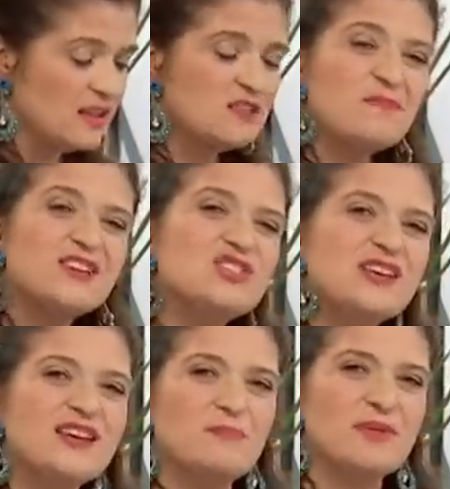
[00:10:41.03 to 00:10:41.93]

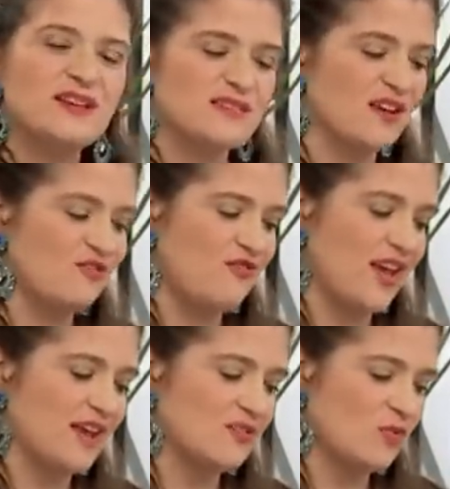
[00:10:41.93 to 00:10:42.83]
Especially in a place like
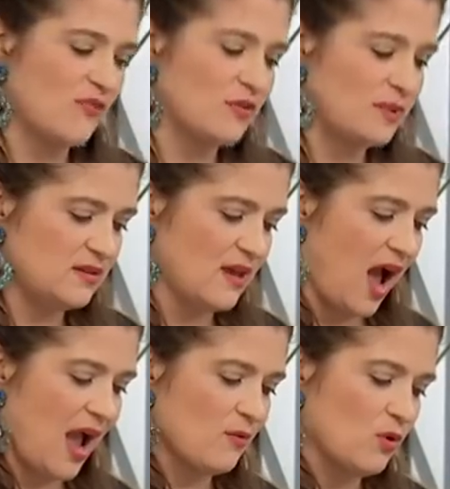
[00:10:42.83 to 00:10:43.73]
Vegas where everybody's a
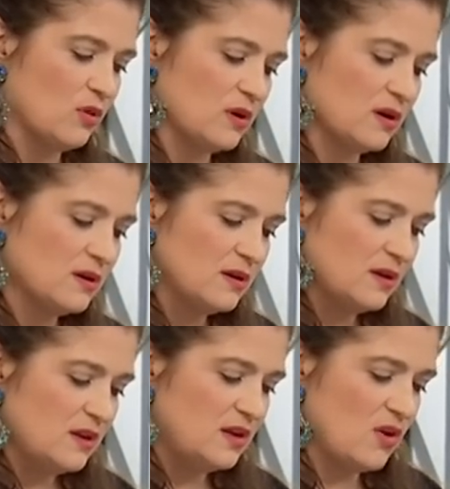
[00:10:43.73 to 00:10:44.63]
high roller,
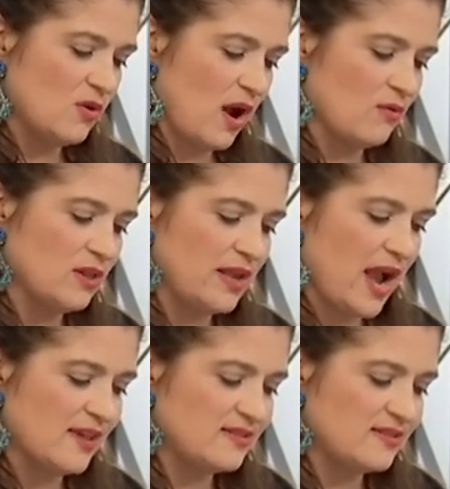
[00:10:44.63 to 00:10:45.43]
you know, and got really high